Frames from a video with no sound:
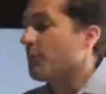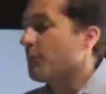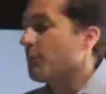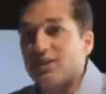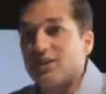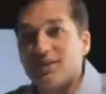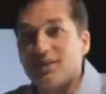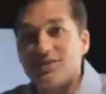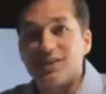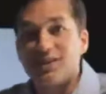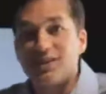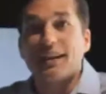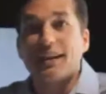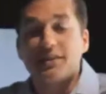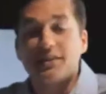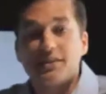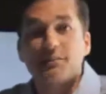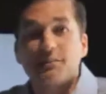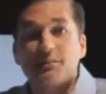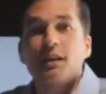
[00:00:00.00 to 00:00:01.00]
city
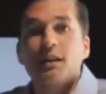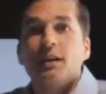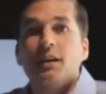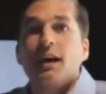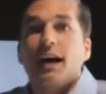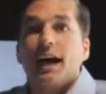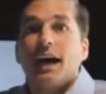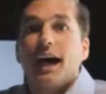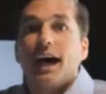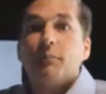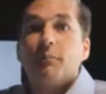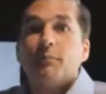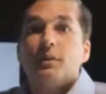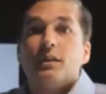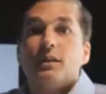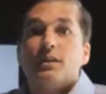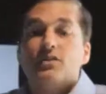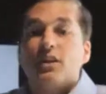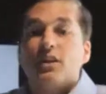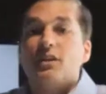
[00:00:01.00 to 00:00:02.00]
stakes.
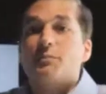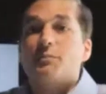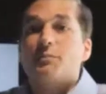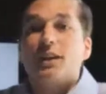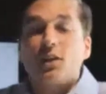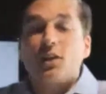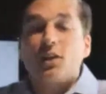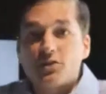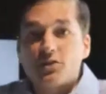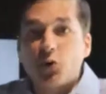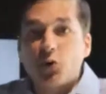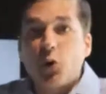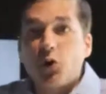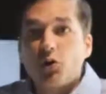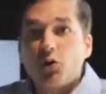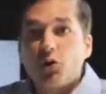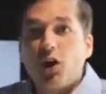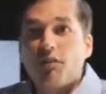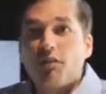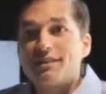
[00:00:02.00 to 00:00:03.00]
So there's been a lot of
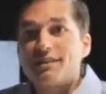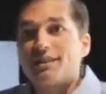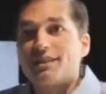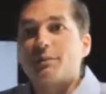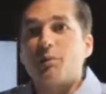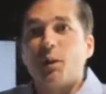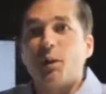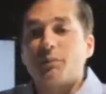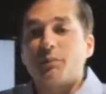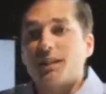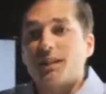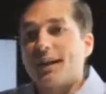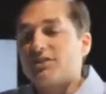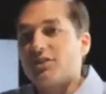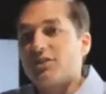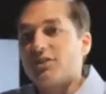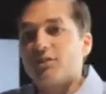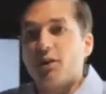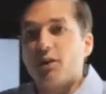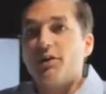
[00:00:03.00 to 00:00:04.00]
talk. Obviously,
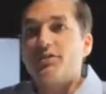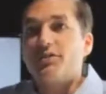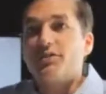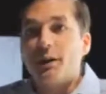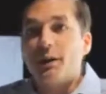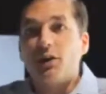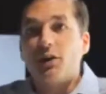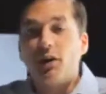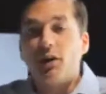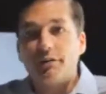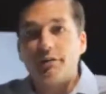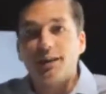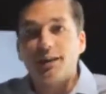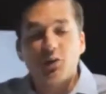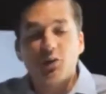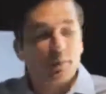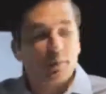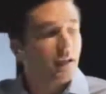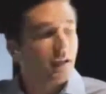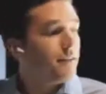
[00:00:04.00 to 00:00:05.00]
population growth has been off a
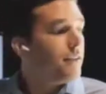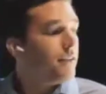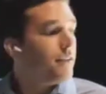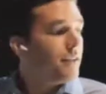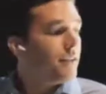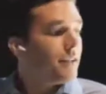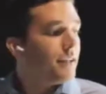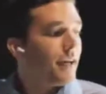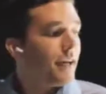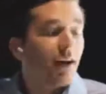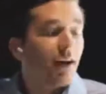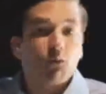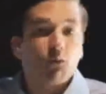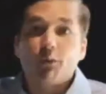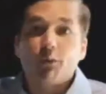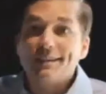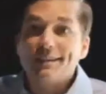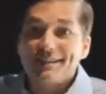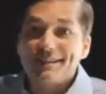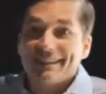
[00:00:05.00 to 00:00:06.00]
little bit
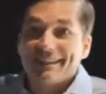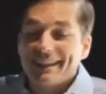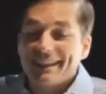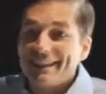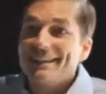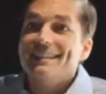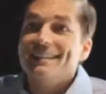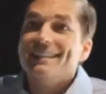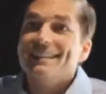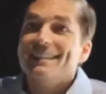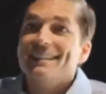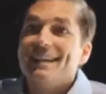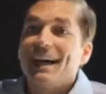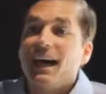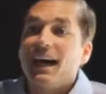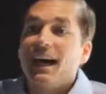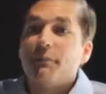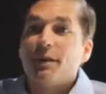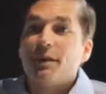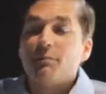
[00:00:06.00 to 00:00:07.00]
recently
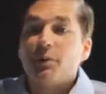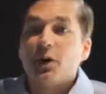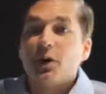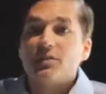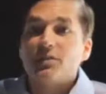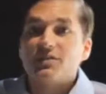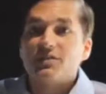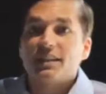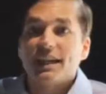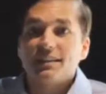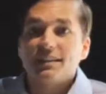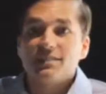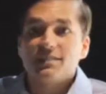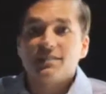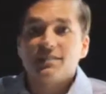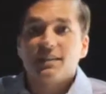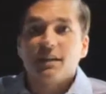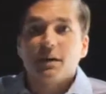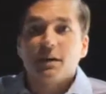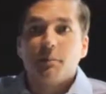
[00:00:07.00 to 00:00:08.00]
in both
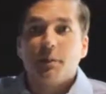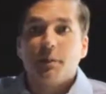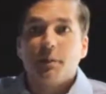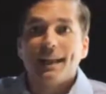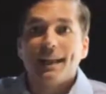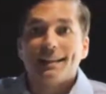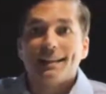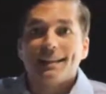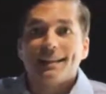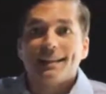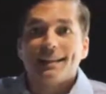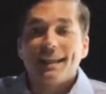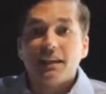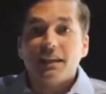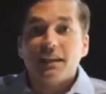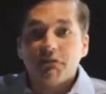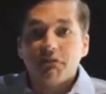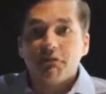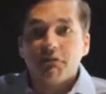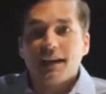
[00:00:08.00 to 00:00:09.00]
states. But
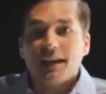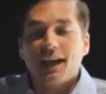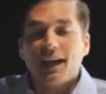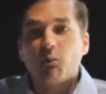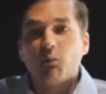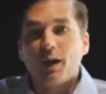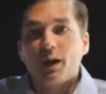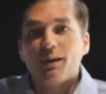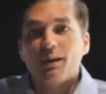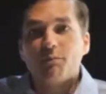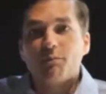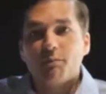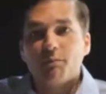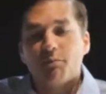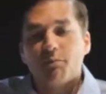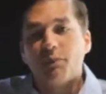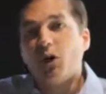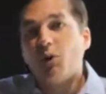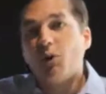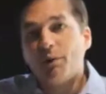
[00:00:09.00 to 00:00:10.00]
if and when
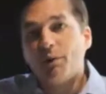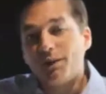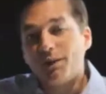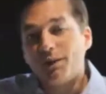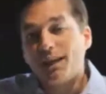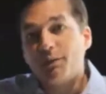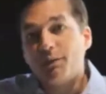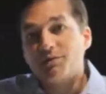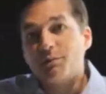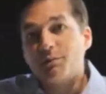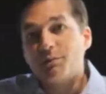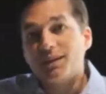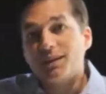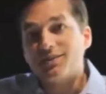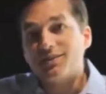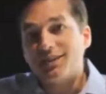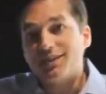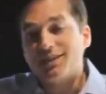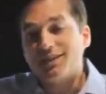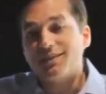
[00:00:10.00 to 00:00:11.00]
Melbourne becomes a bigger
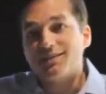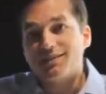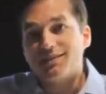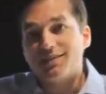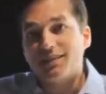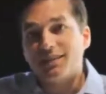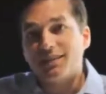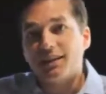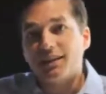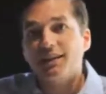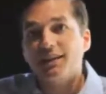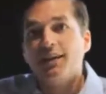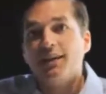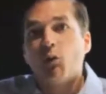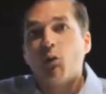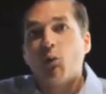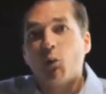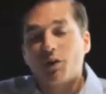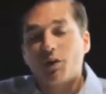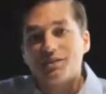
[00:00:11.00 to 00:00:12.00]
city than Sydney,
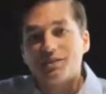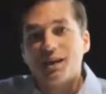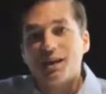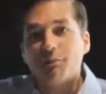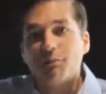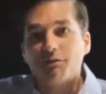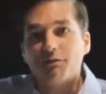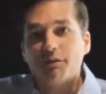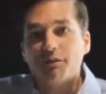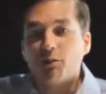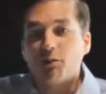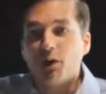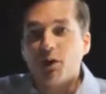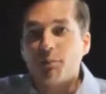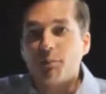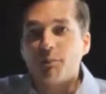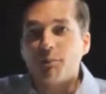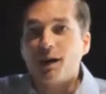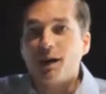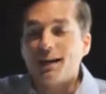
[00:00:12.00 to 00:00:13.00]
what does that mean for the
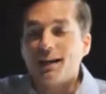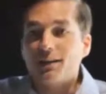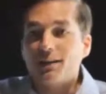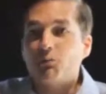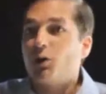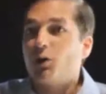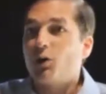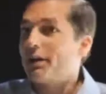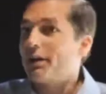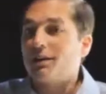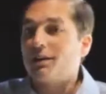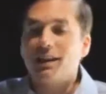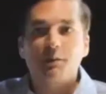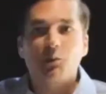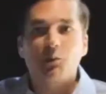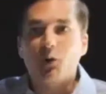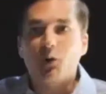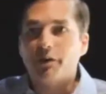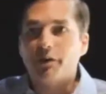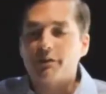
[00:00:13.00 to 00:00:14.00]
property market? Well, we're going to need
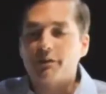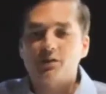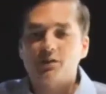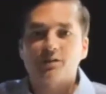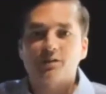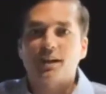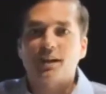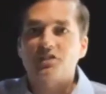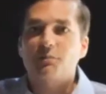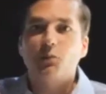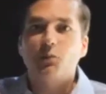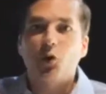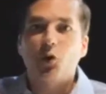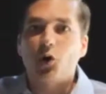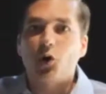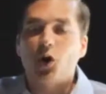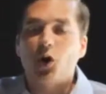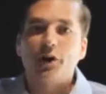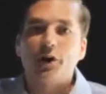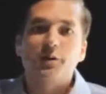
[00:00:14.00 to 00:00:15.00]
more infrastructure, more
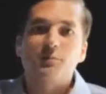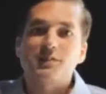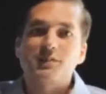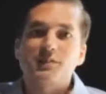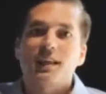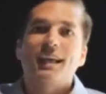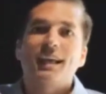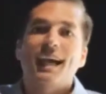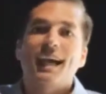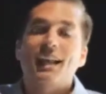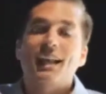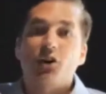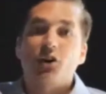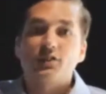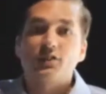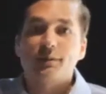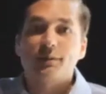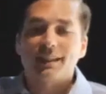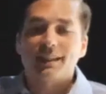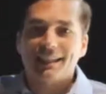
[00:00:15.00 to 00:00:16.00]
homes, and
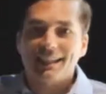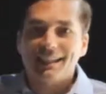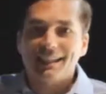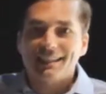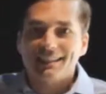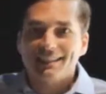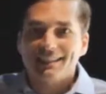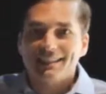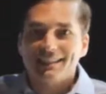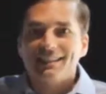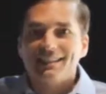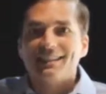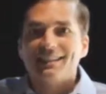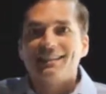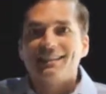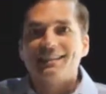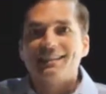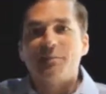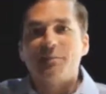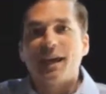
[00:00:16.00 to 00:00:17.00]
ultimately,
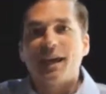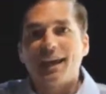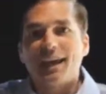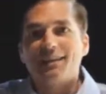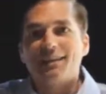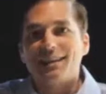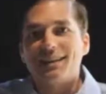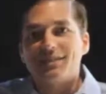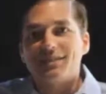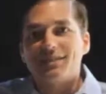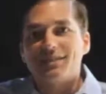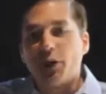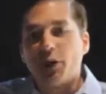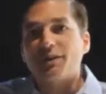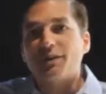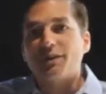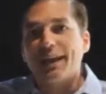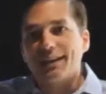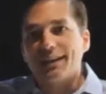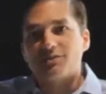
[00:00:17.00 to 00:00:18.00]
demand is going
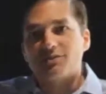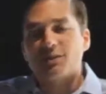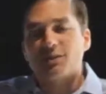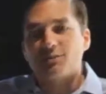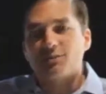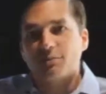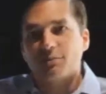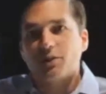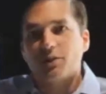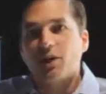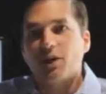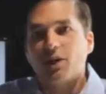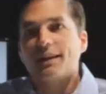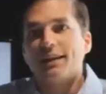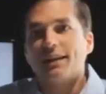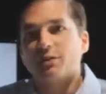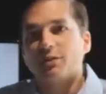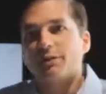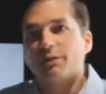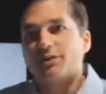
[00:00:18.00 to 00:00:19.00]
to outstrip supply,
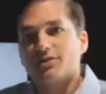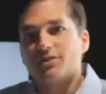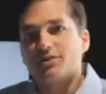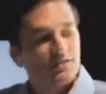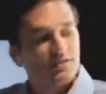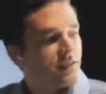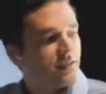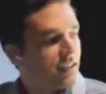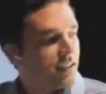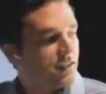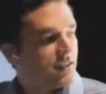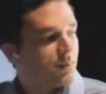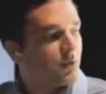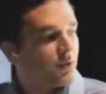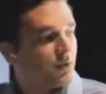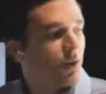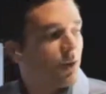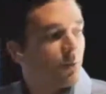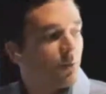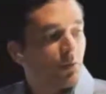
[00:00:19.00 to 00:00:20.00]
so we can see some
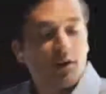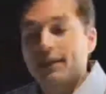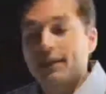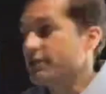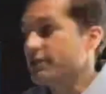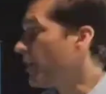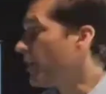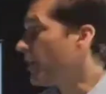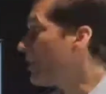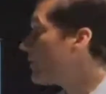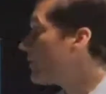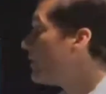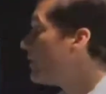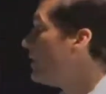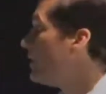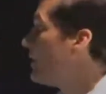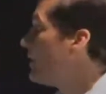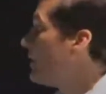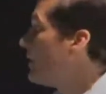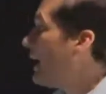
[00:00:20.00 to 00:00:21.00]
strong price growth.
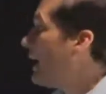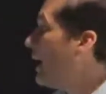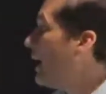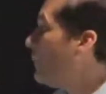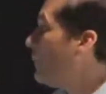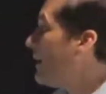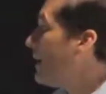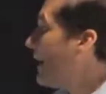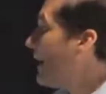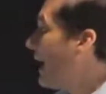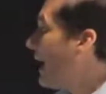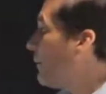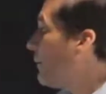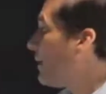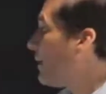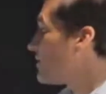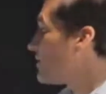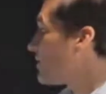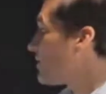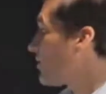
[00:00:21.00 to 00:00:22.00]
How
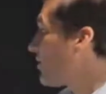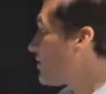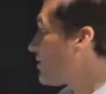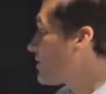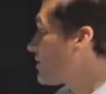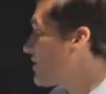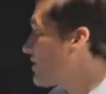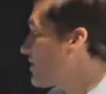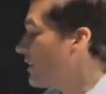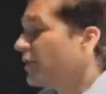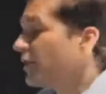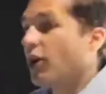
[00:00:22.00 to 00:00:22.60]
much does it cost to sell your